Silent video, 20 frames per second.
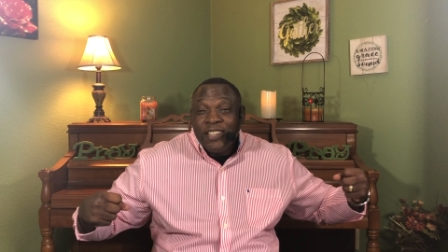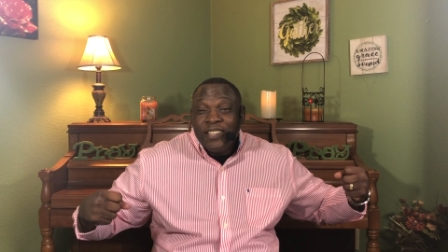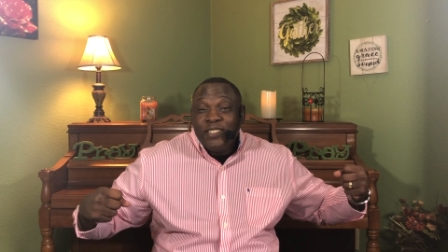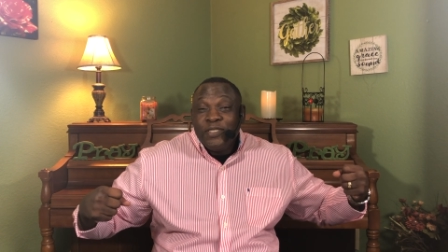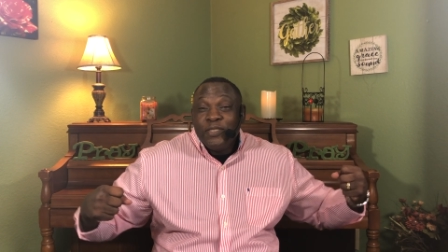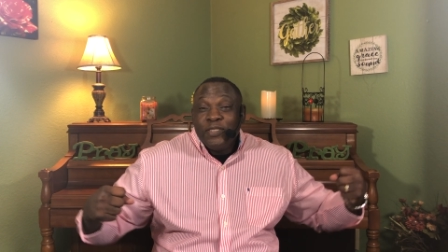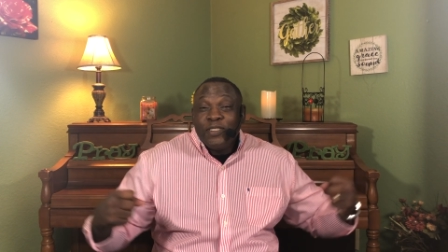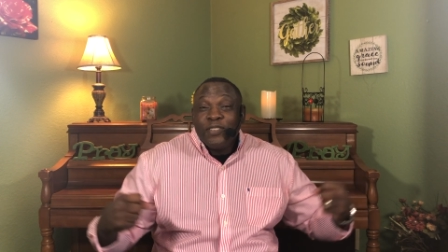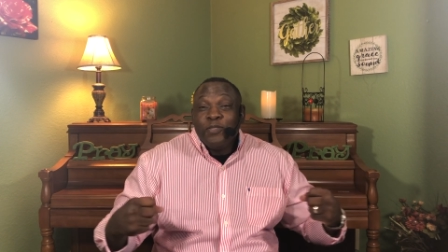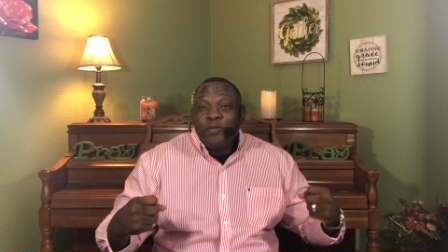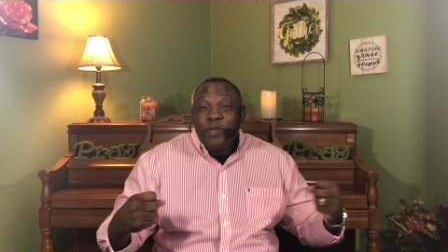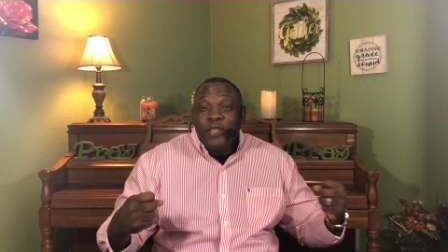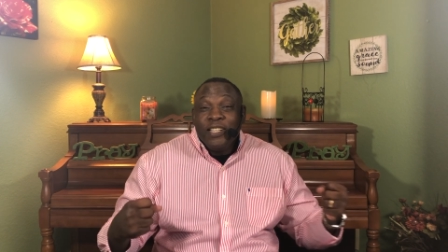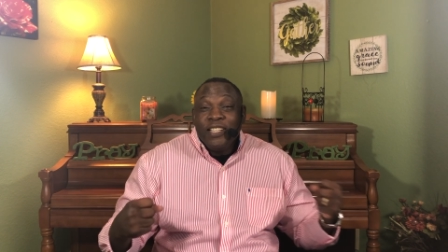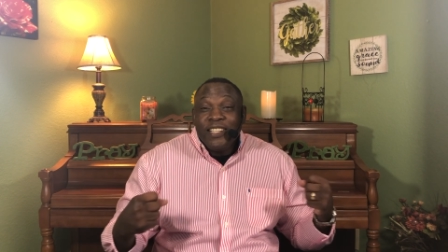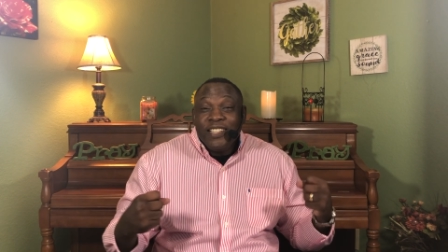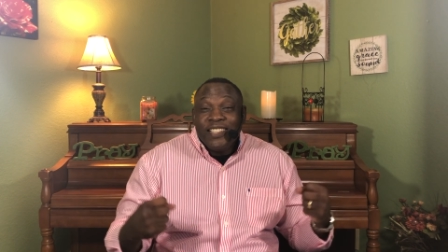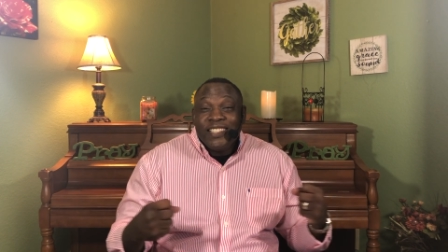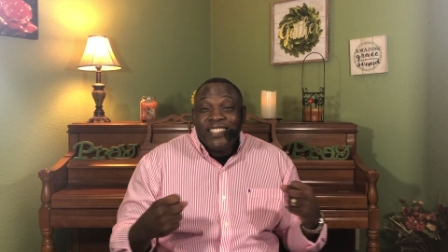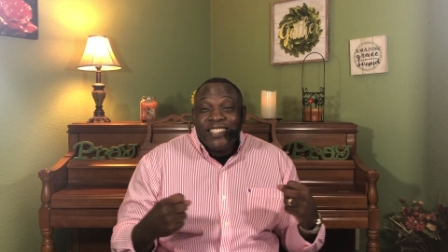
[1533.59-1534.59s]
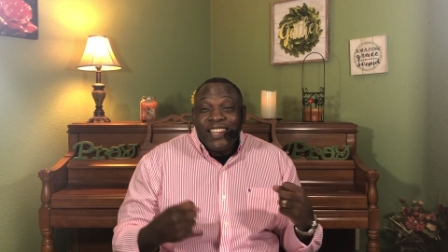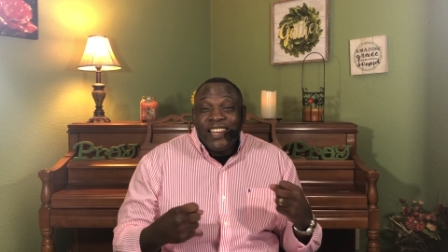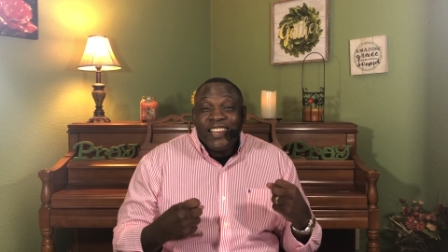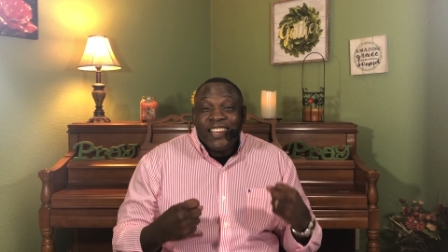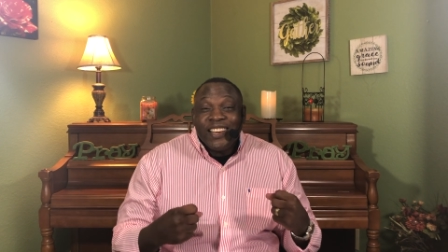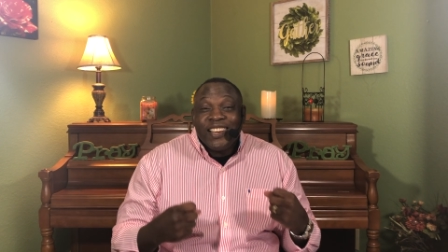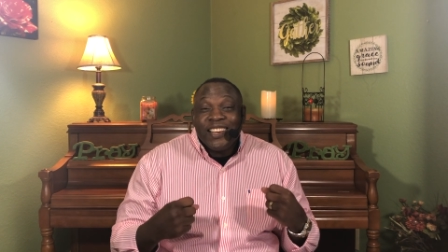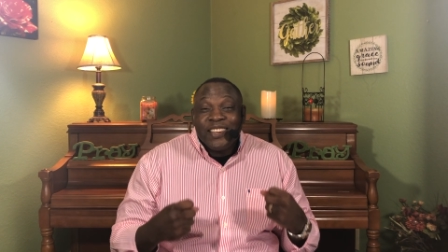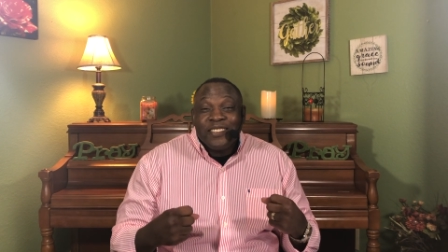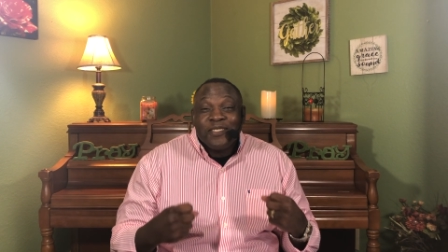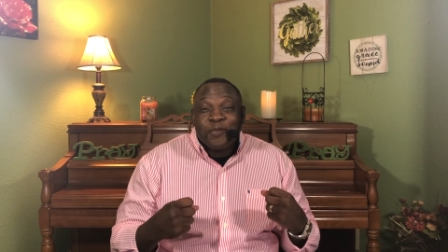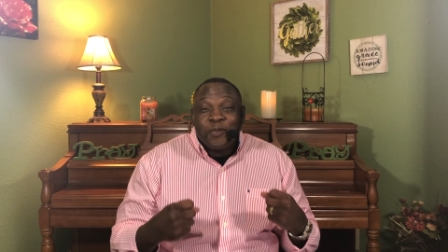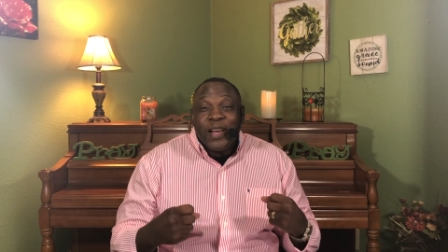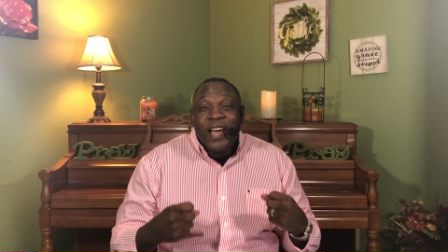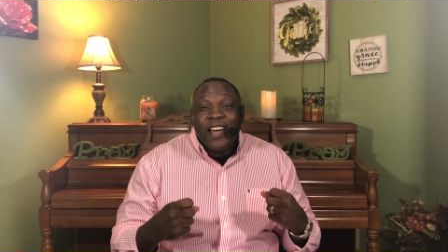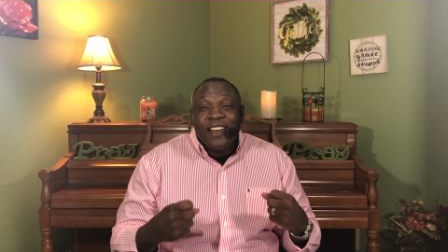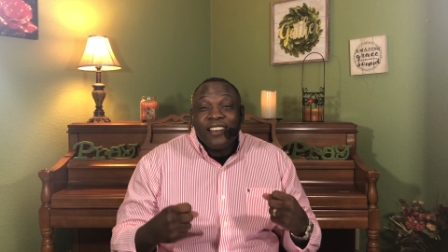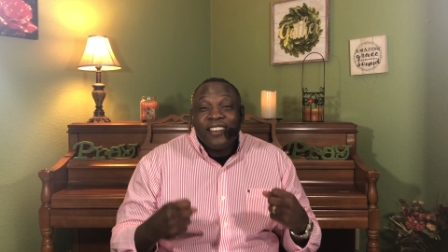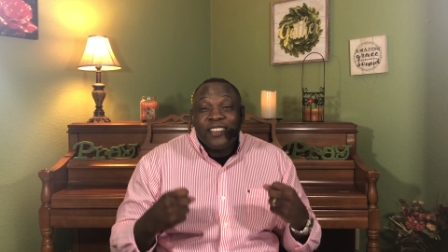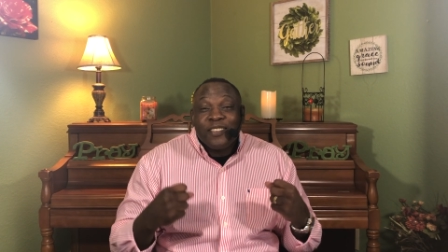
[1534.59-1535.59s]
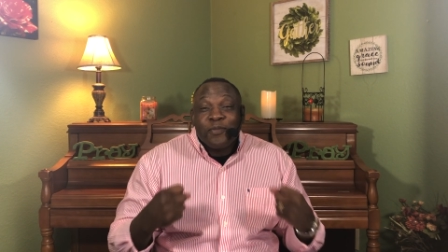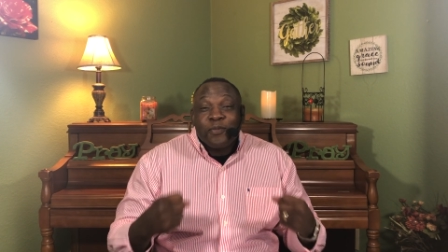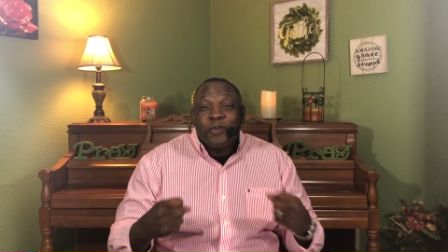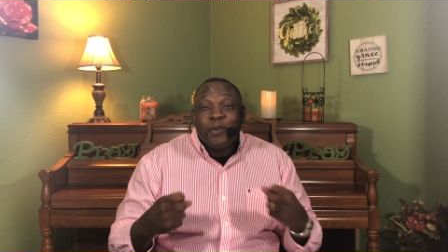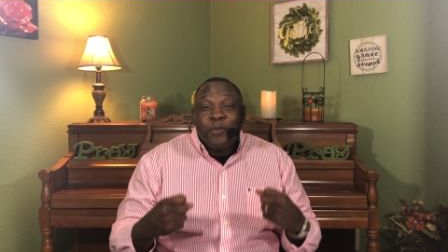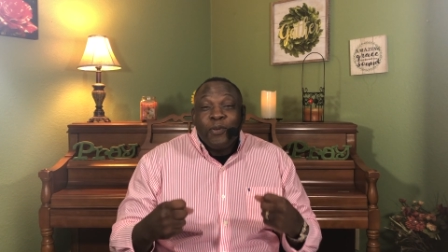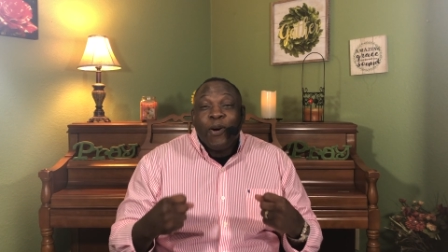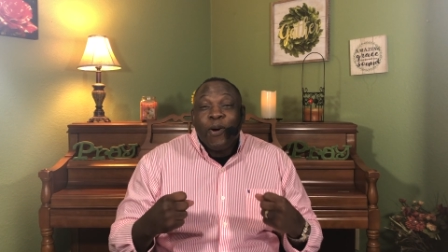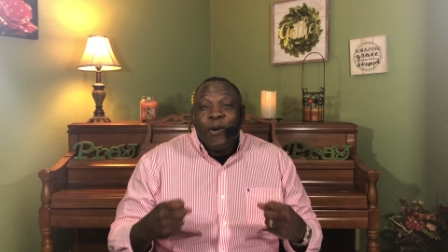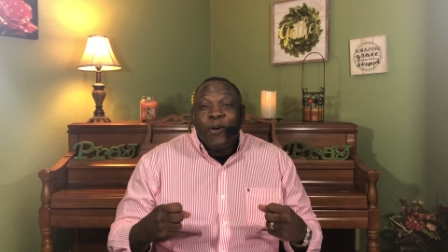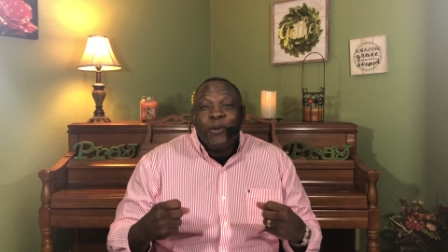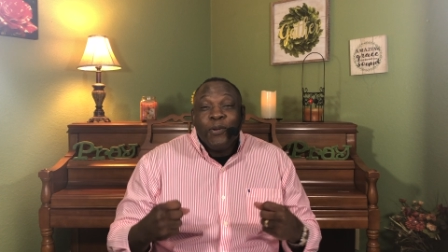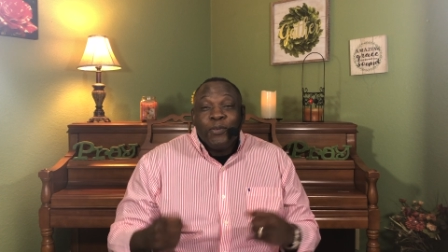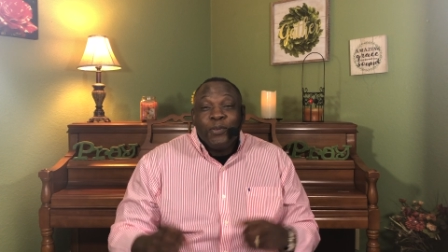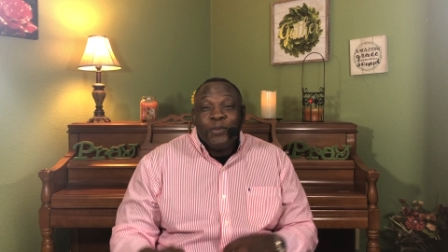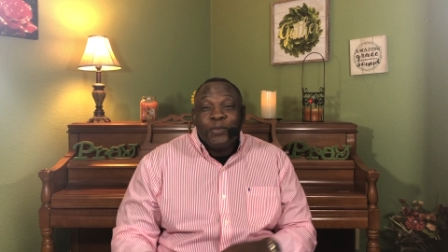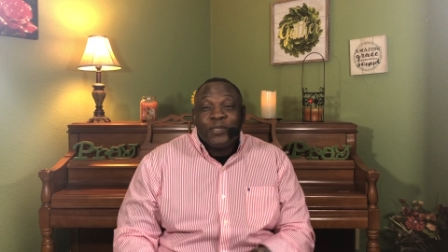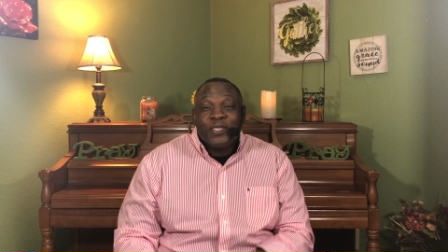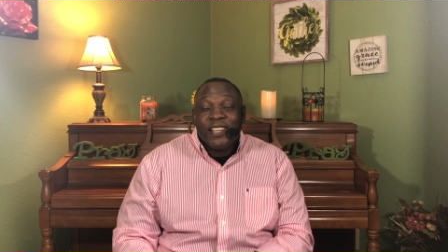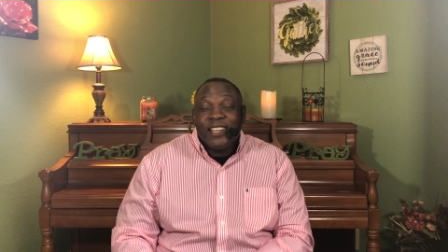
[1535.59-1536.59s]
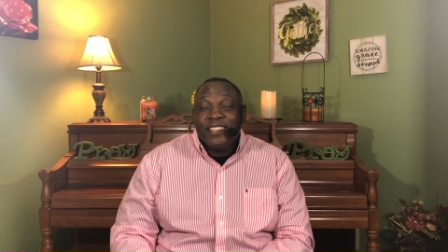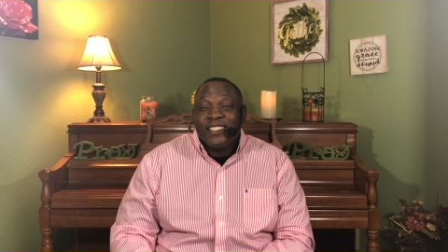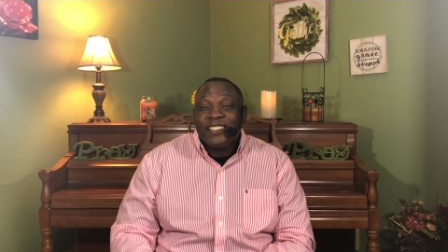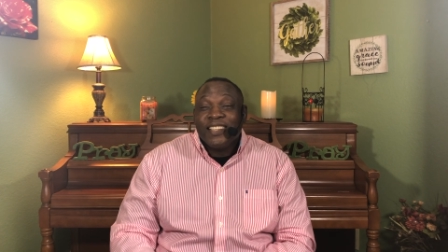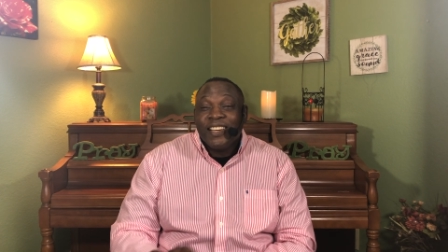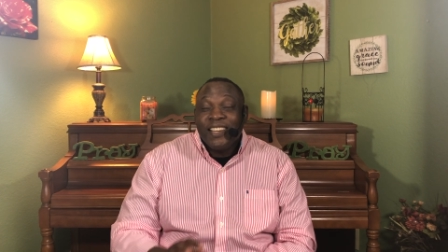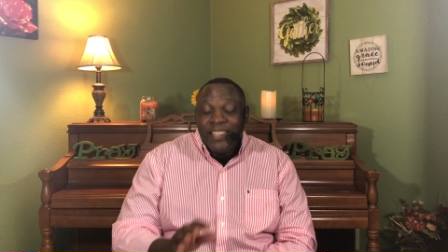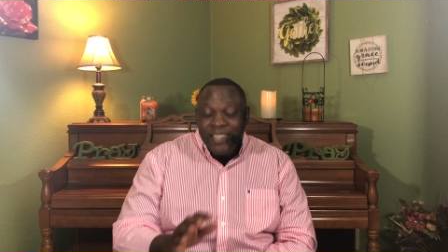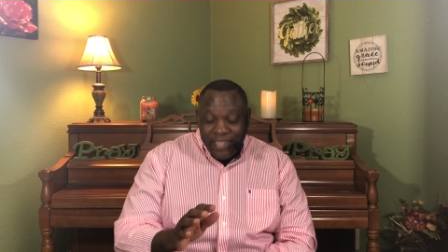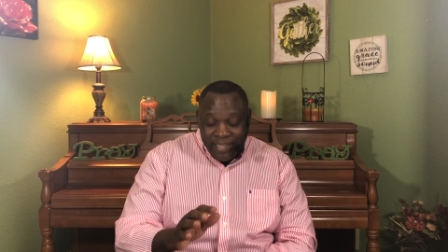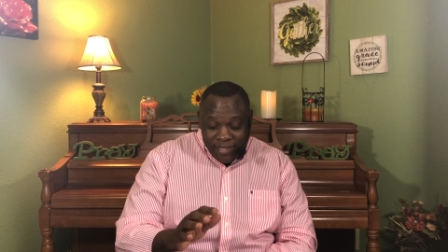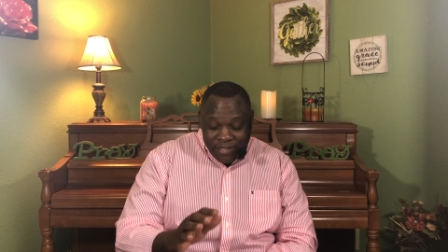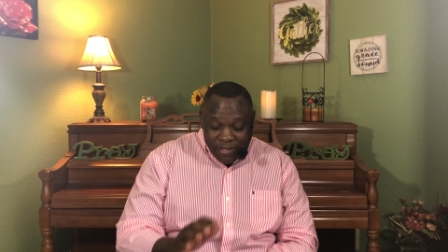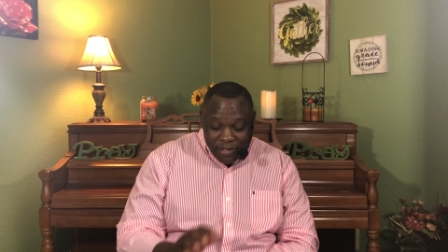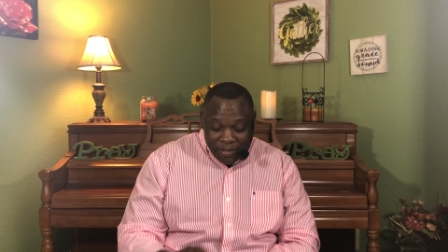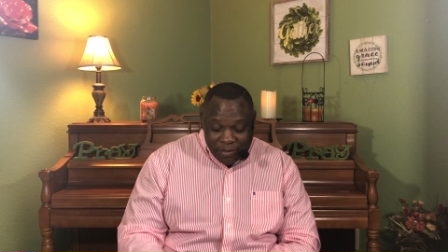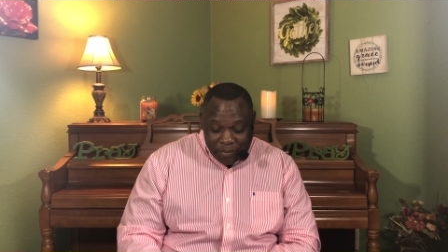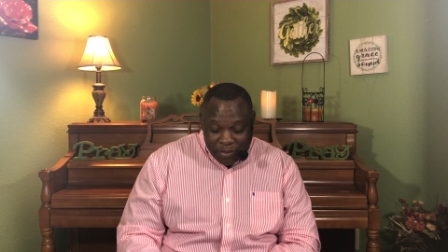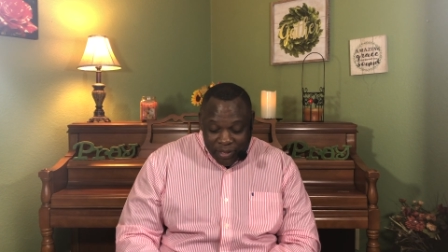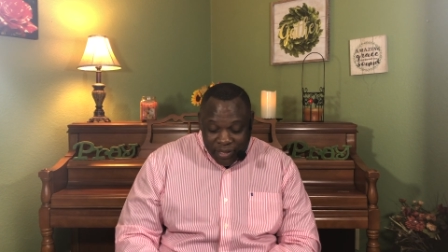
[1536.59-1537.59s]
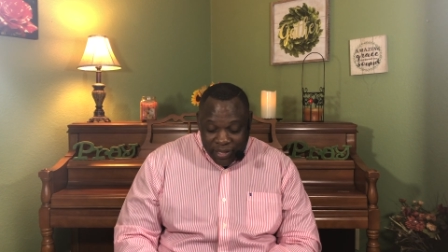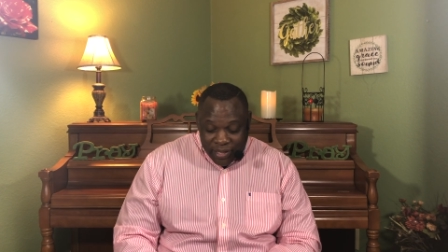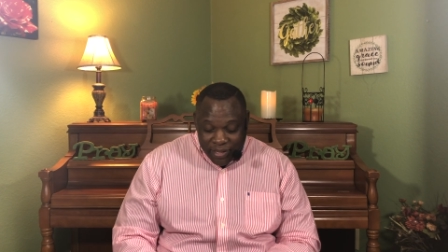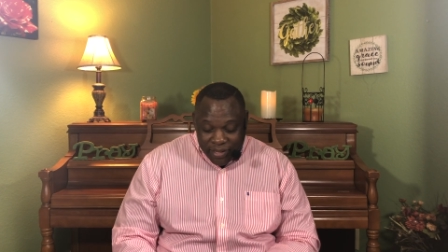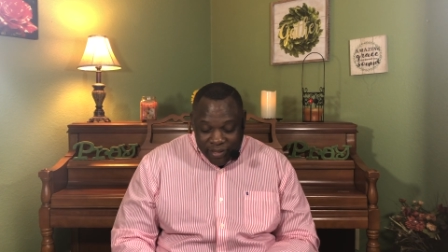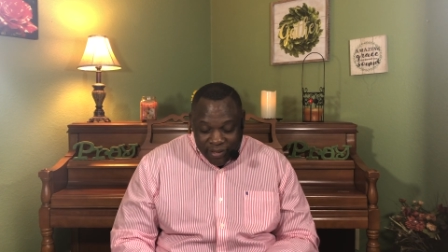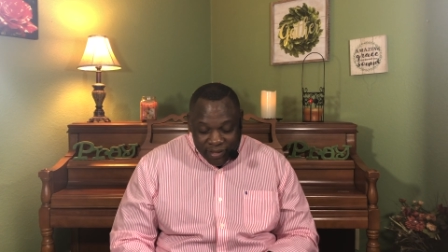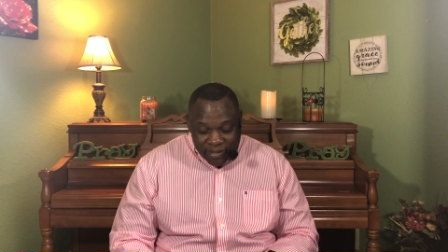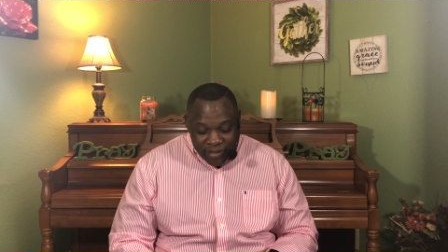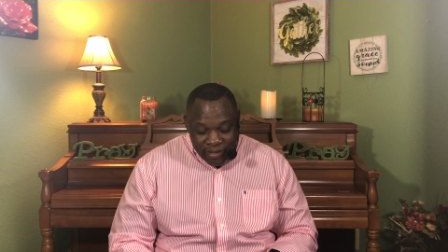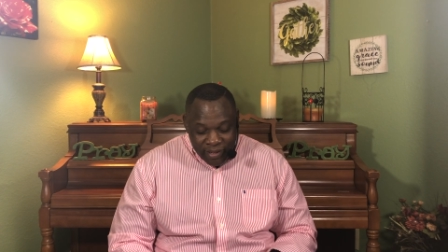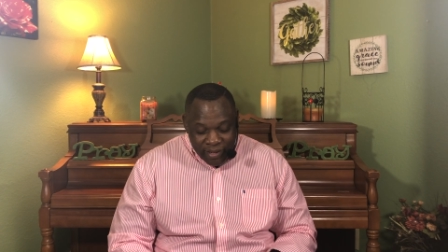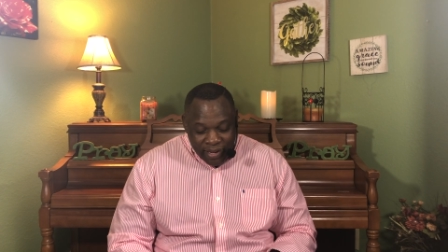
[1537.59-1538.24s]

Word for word: to really shake and rattle and roll all those things that should be there.